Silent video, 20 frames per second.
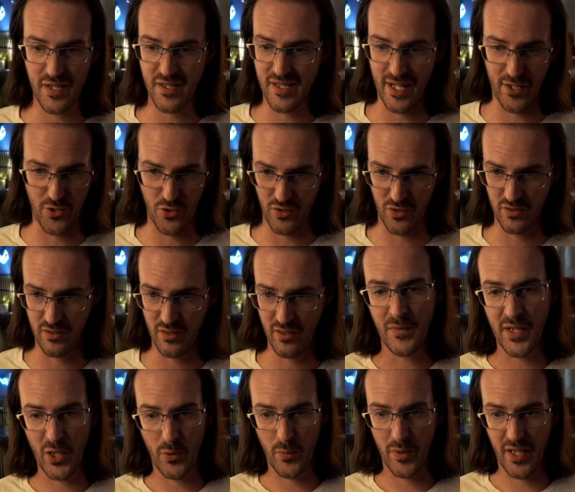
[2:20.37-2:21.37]
section.
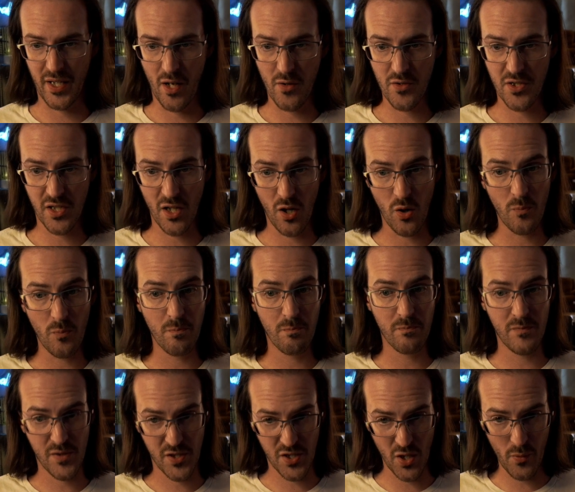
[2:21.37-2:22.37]
Here we go. So
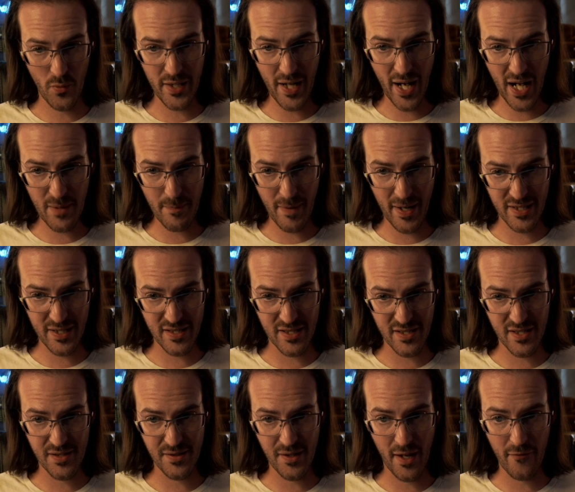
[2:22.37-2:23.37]
Sony IMX
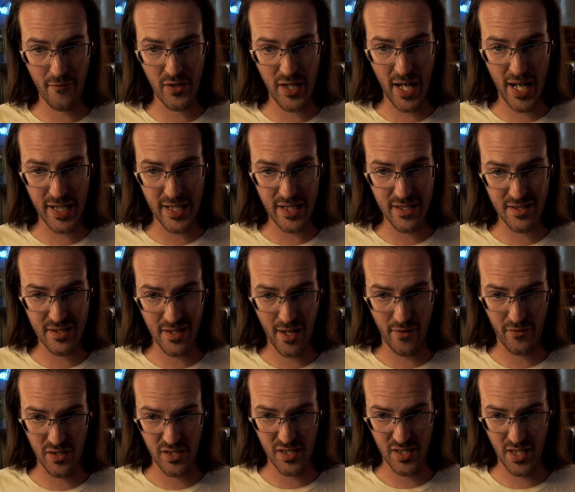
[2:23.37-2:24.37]

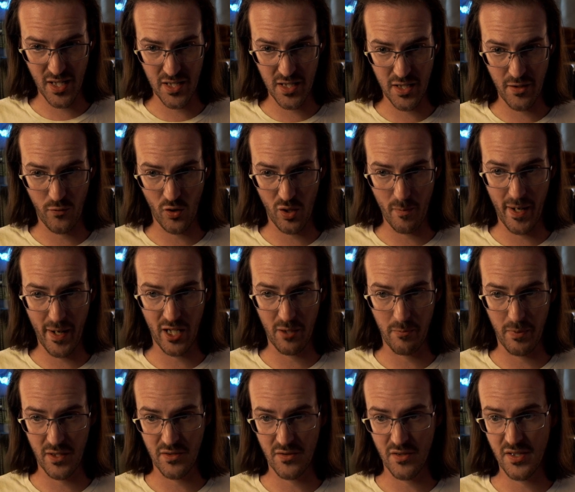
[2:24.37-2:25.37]
787, 64
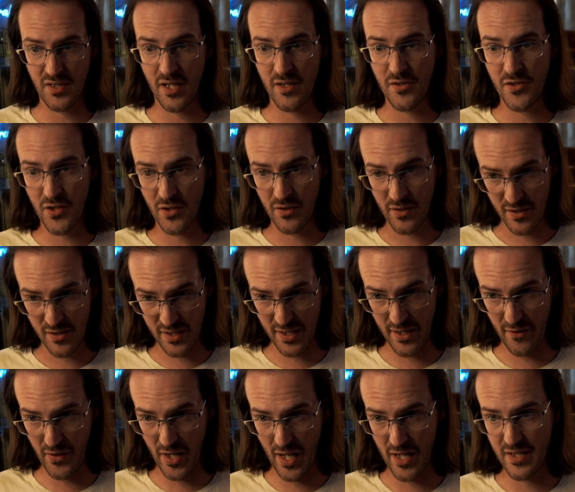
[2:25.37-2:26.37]
megapixel sensor,
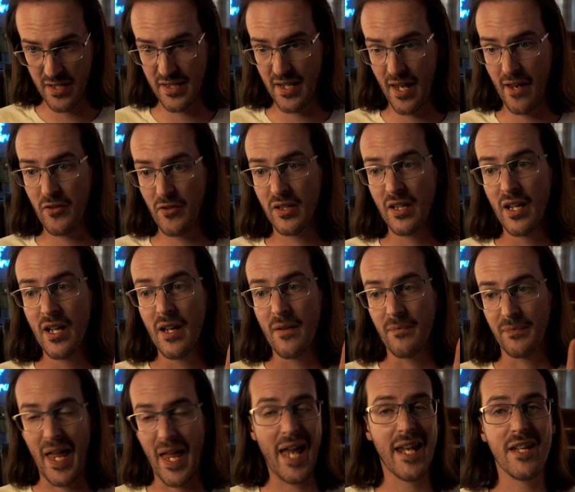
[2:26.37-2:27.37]
787.
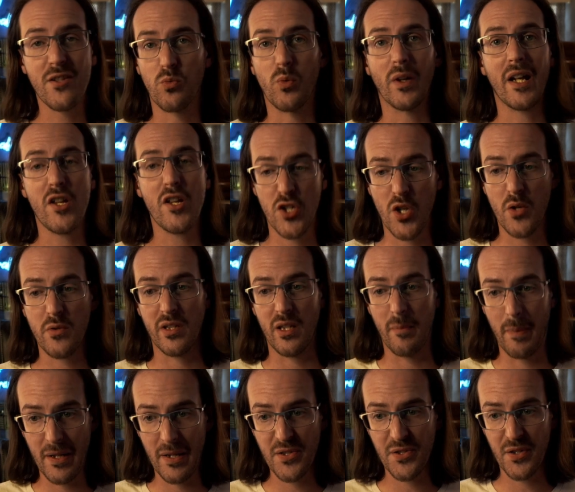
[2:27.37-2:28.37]
That is what it's using. The
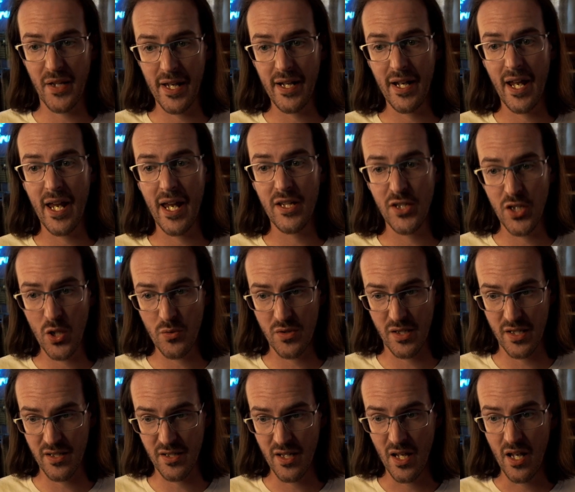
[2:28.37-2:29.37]
Pixel 8a
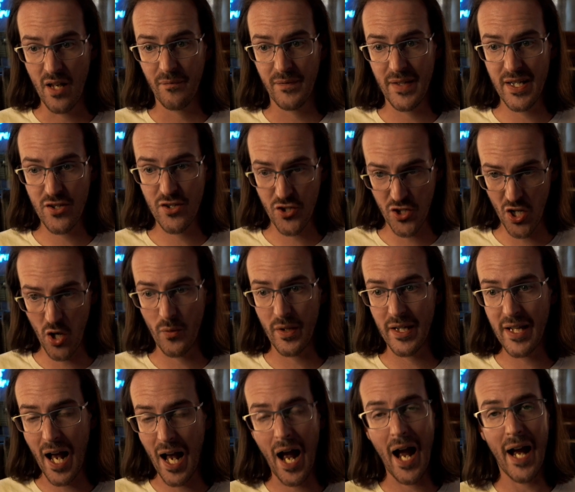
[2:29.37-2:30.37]
uses the
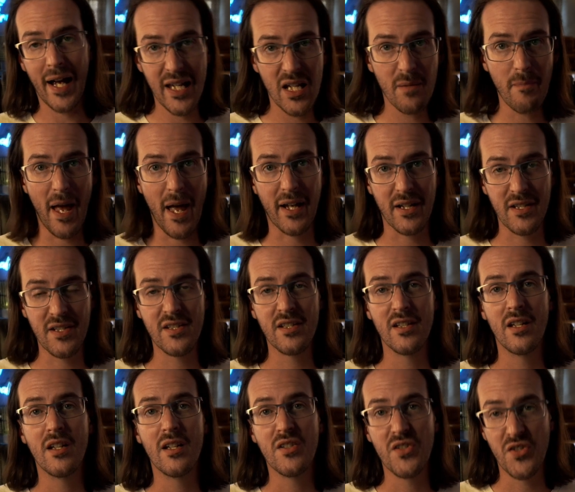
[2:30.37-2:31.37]
Sony IMX
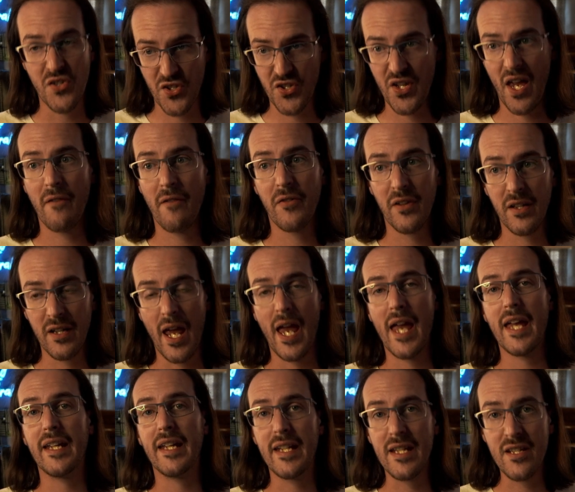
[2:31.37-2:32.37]

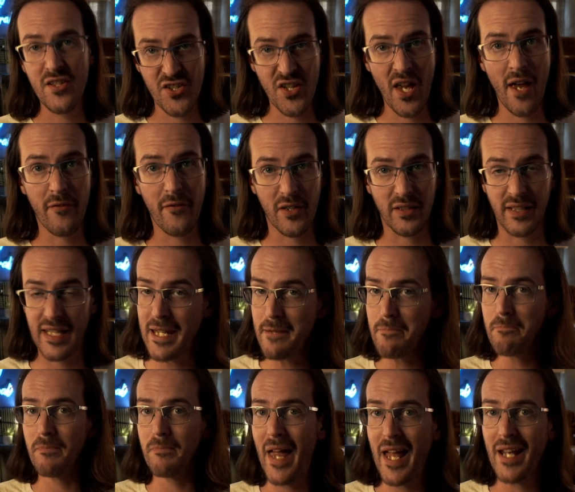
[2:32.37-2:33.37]
787.
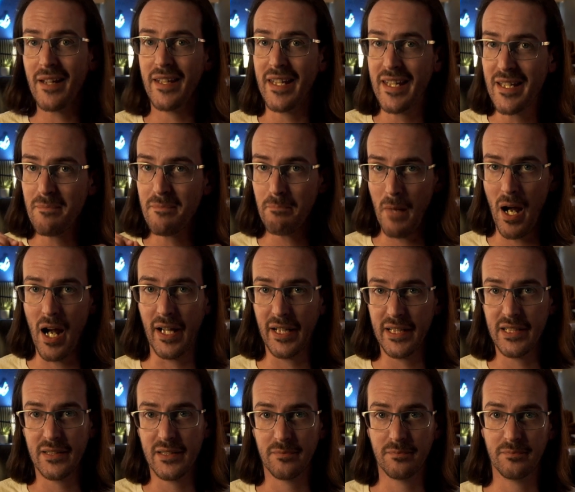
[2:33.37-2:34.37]
Keep that in mind.